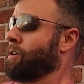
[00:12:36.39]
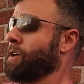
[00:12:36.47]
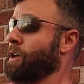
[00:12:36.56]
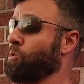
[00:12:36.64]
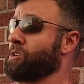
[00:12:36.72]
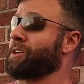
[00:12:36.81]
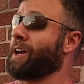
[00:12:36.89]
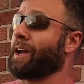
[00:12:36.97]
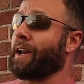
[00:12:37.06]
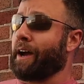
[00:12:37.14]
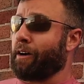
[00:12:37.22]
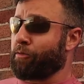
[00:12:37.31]
it would take
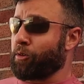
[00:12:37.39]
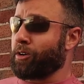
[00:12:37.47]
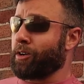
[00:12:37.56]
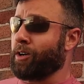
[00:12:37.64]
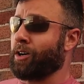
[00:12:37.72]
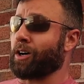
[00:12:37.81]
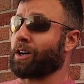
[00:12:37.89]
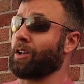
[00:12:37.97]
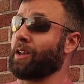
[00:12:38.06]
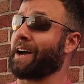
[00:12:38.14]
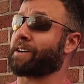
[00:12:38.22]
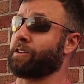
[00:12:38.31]
an effort, a
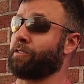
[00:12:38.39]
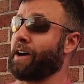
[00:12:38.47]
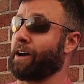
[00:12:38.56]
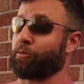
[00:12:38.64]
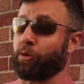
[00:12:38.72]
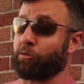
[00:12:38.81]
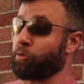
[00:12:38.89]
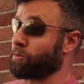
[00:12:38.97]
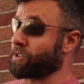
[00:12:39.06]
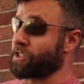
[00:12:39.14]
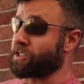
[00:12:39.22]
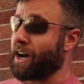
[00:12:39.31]
collective effort from
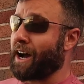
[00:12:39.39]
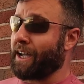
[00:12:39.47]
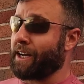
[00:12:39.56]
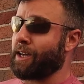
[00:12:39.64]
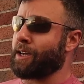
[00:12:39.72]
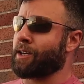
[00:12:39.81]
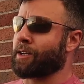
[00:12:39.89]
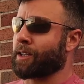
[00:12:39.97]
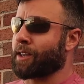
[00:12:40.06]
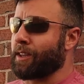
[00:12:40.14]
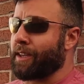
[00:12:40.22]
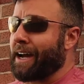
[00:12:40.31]
society
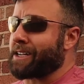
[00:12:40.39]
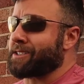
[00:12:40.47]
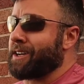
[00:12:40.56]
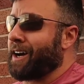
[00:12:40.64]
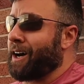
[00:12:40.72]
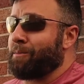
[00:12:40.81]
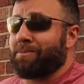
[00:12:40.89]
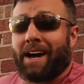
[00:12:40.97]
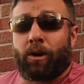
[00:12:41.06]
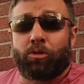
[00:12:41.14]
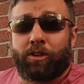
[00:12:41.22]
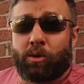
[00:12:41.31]
that I
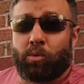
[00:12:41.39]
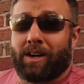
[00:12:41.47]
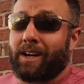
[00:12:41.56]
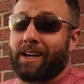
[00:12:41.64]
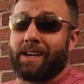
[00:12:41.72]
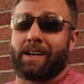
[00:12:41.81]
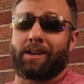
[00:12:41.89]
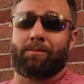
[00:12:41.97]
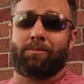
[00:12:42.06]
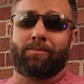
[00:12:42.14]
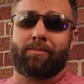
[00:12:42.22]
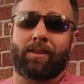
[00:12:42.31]
don't think we're going to get.
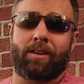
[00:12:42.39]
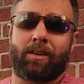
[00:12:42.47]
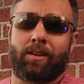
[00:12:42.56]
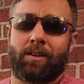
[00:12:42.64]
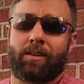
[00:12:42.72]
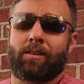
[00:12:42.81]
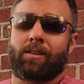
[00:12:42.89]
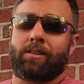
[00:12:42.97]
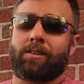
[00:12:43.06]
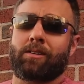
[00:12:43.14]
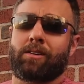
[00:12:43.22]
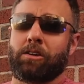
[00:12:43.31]

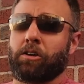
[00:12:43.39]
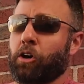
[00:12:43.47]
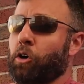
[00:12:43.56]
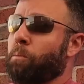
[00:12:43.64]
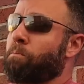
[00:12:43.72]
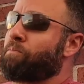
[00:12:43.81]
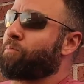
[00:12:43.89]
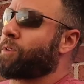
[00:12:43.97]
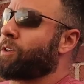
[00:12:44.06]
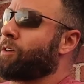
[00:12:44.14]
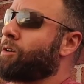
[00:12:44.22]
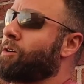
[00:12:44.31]
You know,
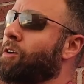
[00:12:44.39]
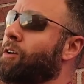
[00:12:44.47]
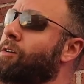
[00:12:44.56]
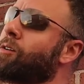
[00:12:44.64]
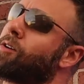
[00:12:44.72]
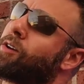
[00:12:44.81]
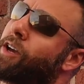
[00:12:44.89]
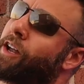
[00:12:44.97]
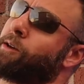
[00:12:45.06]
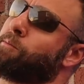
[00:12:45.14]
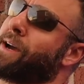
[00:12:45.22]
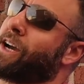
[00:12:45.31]

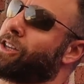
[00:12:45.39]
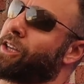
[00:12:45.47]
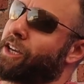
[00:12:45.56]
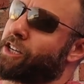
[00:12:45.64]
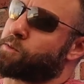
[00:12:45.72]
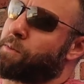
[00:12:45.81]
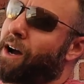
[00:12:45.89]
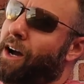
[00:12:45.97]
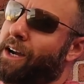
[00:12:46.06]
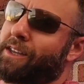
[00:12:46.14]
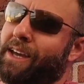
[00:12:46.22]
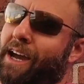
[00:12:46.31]
any man that gets
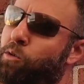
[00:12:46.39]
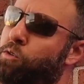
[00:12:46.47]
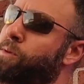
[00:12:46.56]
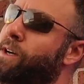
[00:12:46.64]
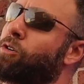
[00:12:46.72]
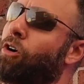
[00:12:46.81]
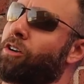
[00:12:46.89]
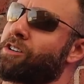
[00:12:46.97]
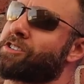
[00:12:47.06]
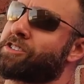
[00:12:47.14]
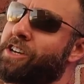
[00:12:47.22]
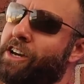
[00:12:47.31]
behind that would be called a
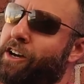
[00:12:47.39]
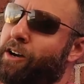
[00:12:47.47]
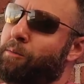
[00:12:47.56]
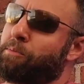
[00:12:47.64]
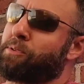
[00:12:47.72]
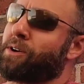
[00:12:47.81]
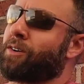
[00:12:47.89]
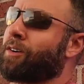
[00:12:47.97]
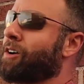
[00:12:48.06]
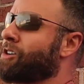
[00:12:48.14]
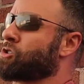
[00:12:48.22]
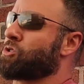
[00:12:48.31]
simp,
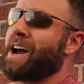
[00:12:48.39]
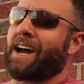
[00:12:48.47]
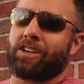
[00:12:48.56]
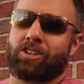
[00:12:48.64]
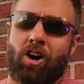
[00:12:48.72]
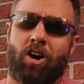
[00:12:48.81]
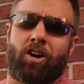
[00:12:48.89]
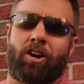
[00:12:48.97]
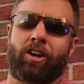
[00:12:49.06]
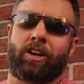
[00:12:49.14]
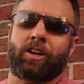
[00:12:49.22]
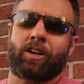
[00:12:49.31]
a
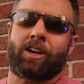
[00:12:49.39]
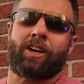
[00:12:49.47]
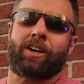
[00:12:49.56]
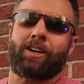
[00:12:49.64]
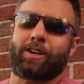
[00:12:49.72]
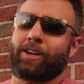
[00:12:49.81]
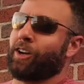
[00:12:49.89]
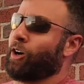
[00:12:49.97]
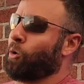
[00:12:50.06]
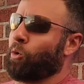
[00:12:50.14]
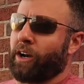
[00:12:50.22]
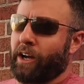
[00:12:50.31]
tradcon, you know,
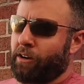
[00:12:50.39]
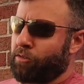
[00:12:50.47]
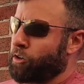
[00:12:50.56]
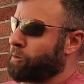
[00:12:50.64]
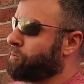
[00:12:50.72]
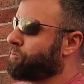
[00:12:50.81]
whatever.